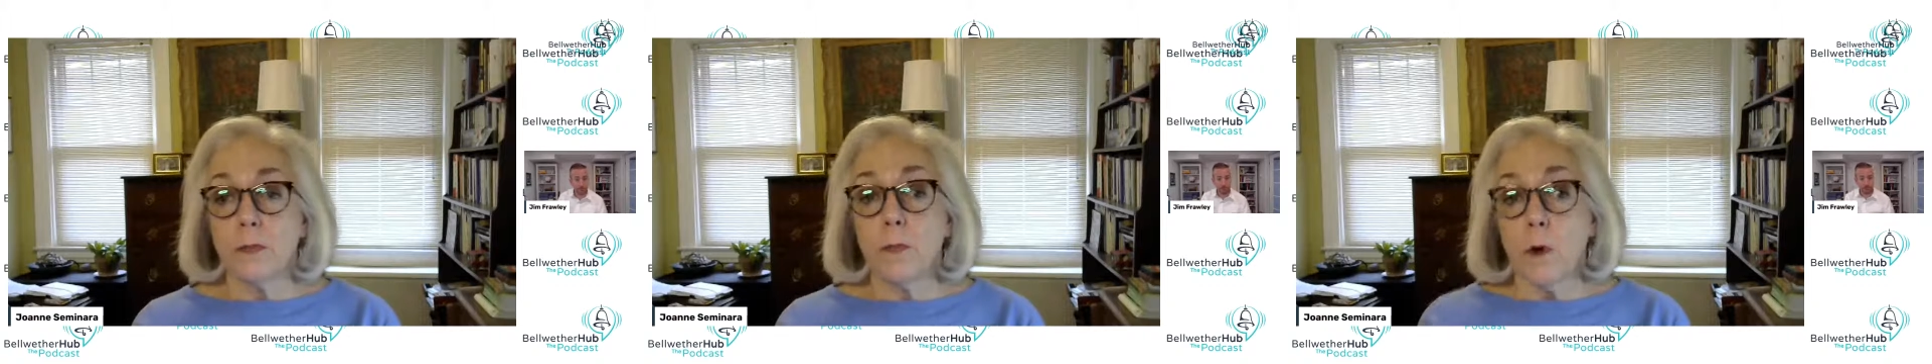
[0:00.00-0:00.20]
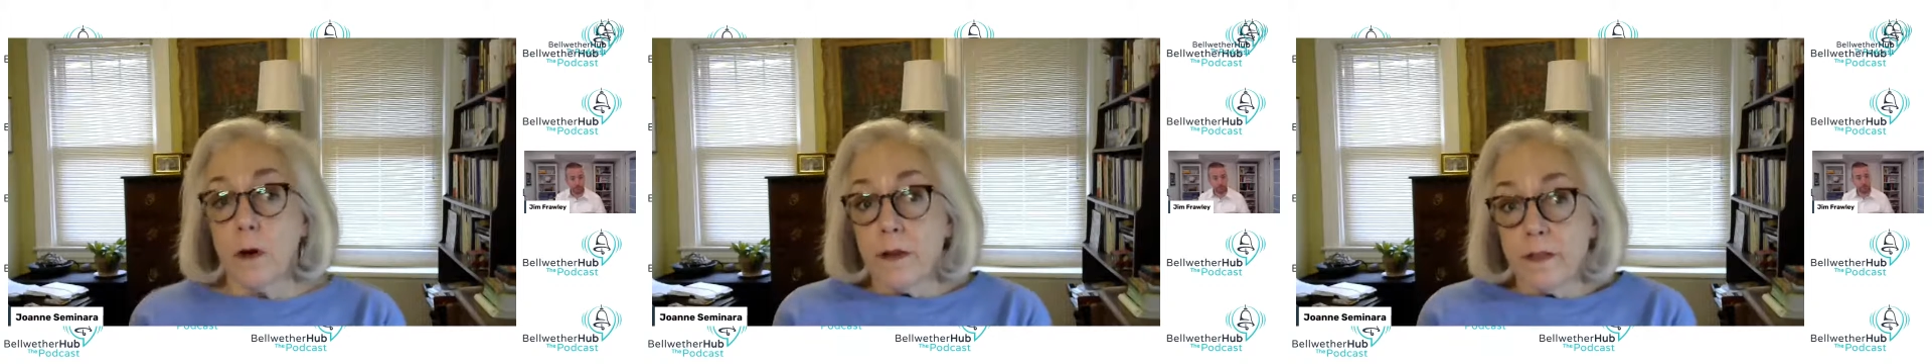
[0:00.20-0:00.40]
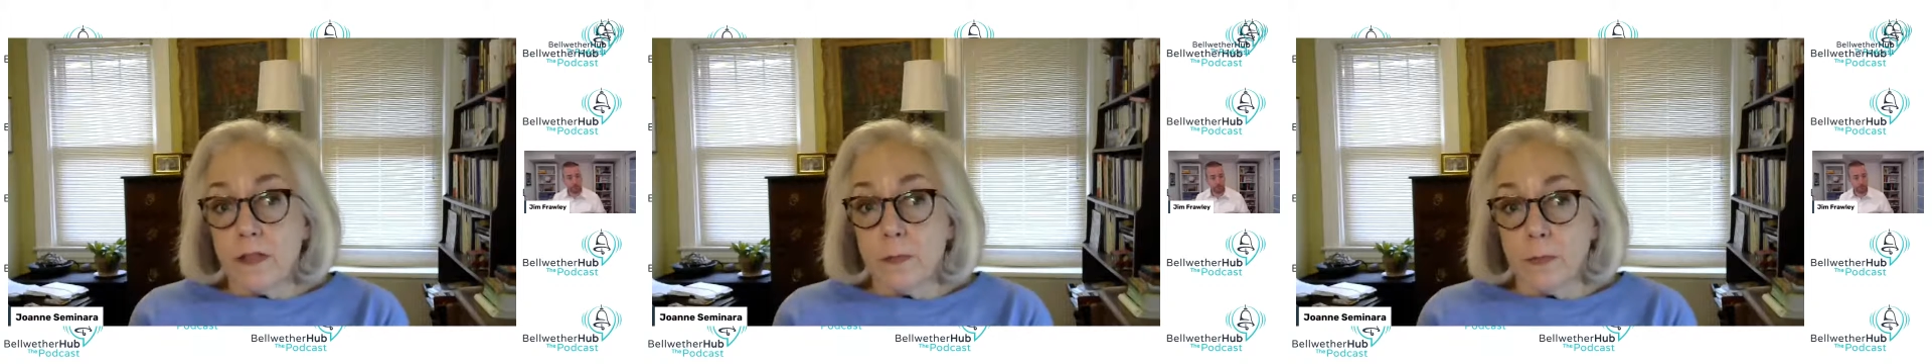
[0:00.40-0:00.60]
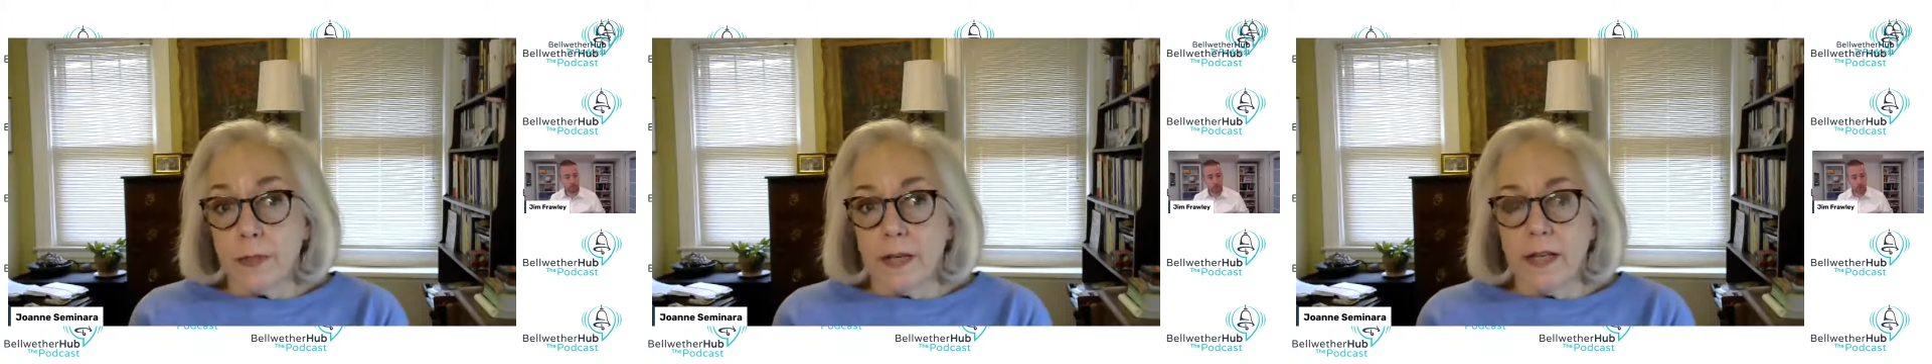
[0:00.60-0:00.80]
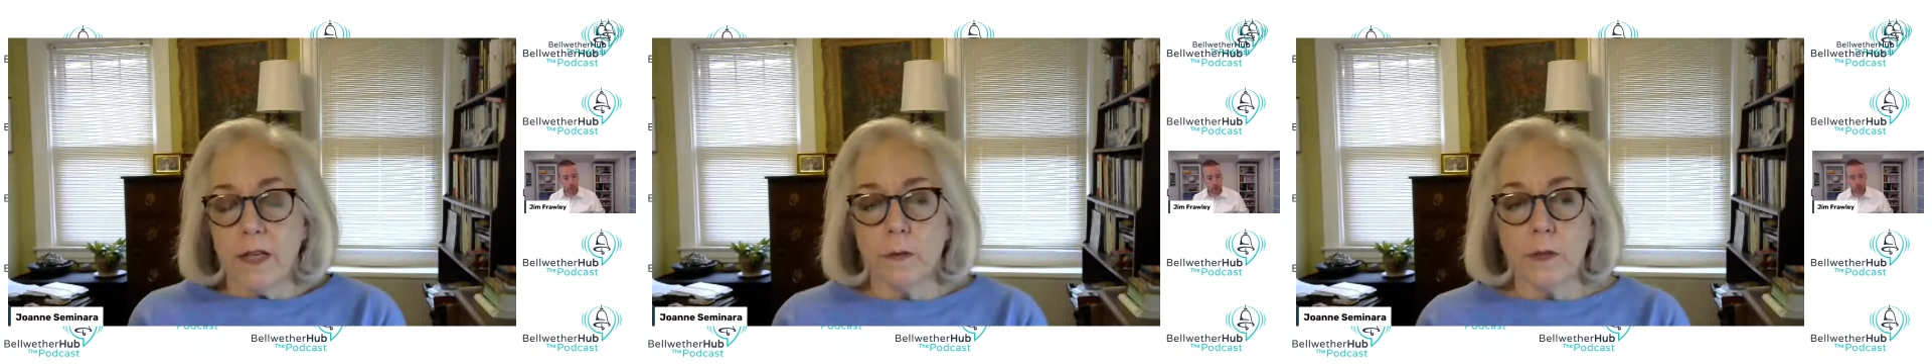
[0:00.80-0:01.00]
as part of this
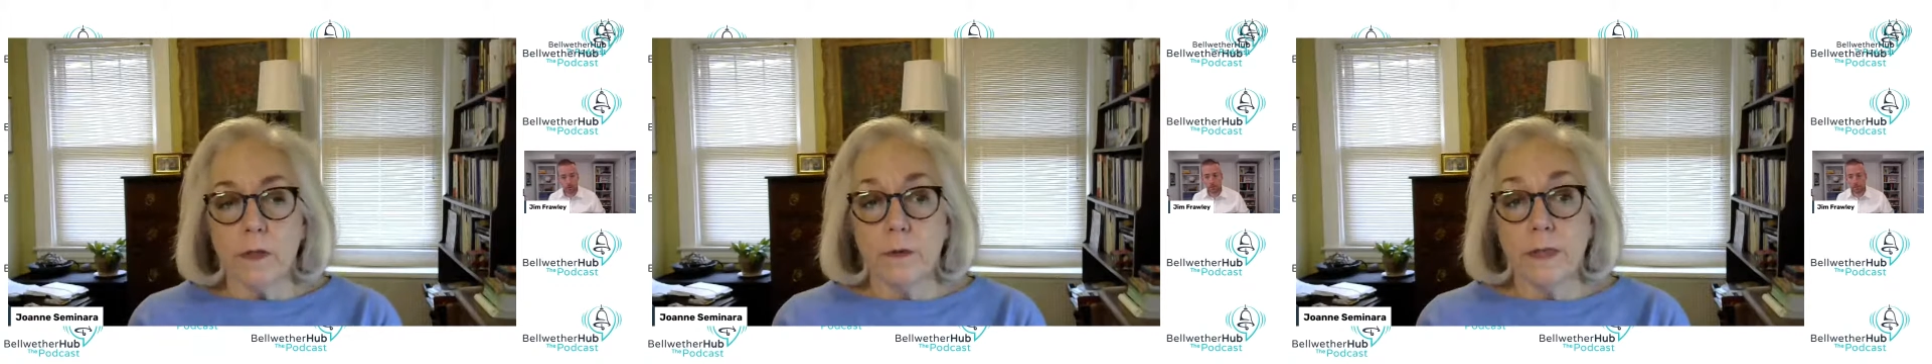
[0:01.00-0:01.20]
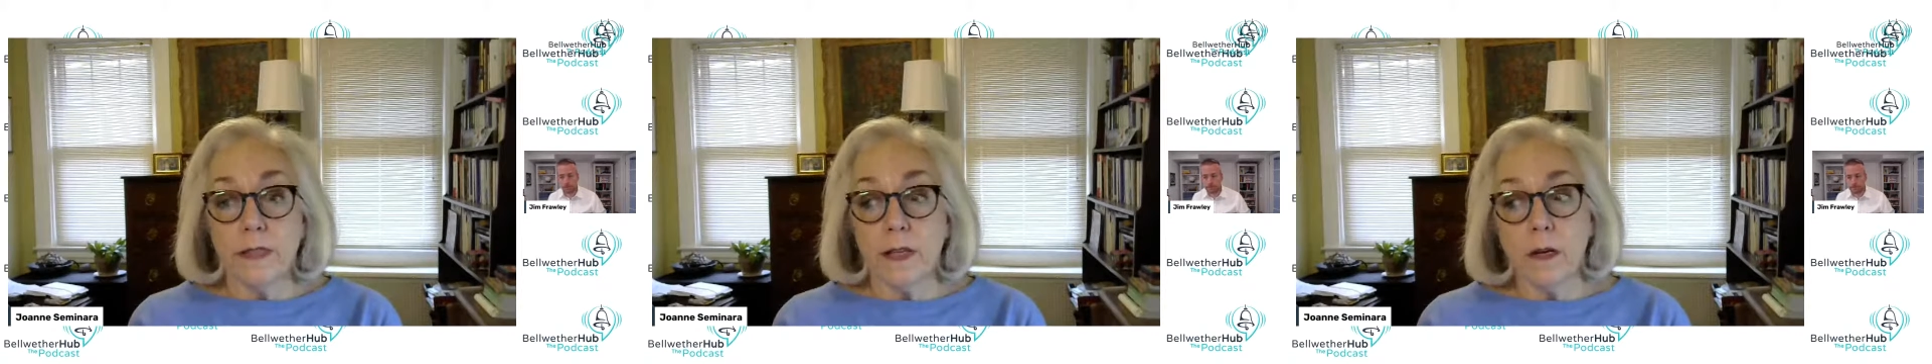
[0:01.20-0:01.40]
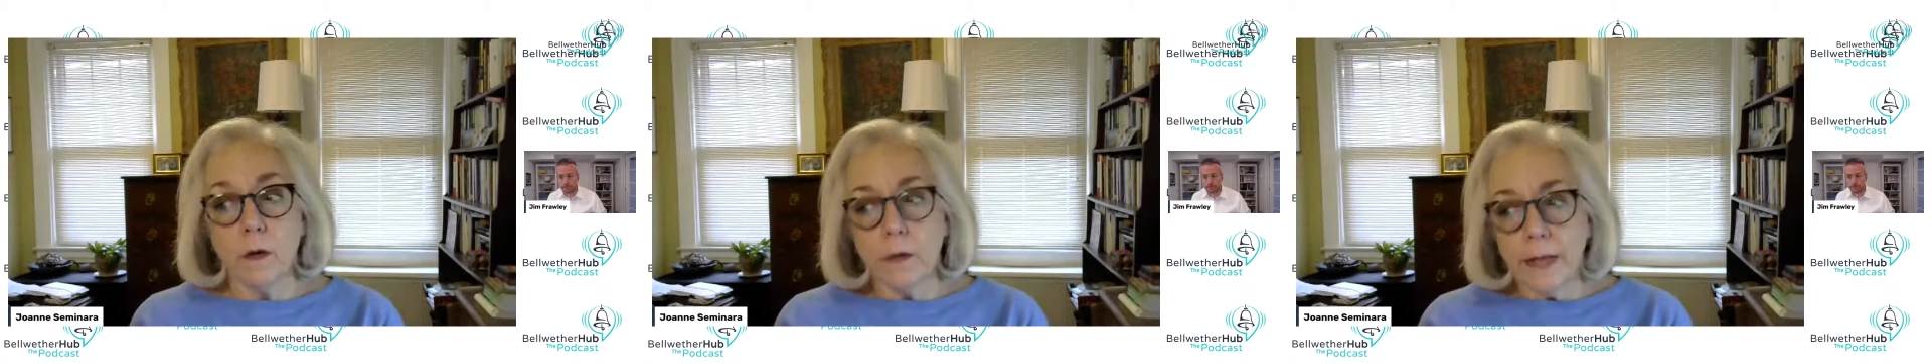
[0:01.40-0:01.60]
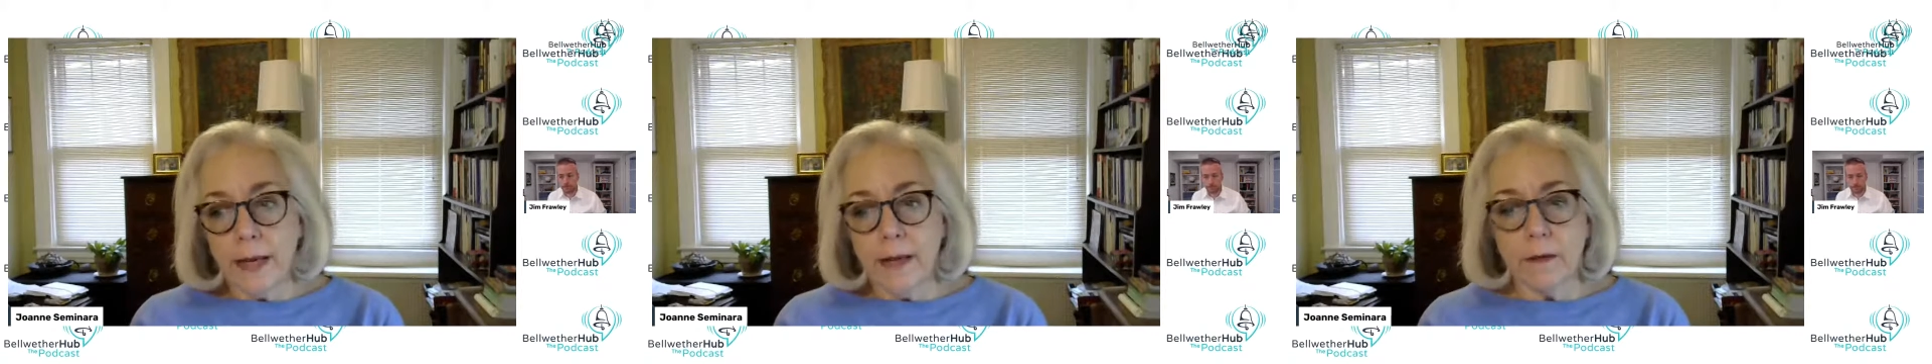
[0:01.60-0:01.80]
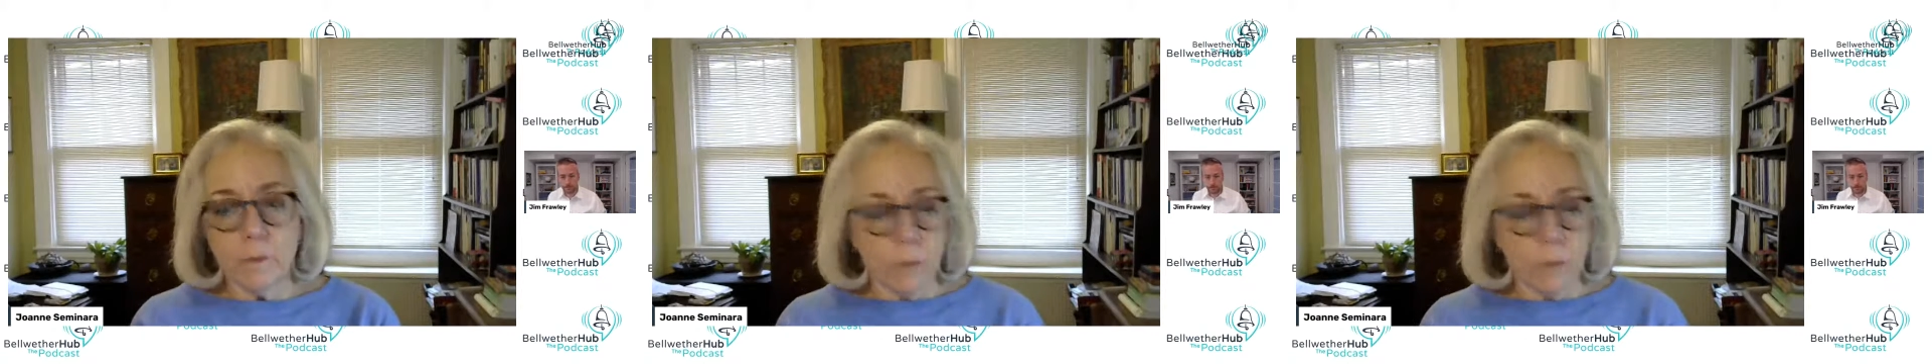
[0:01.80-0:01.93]
planning, we always say, okay,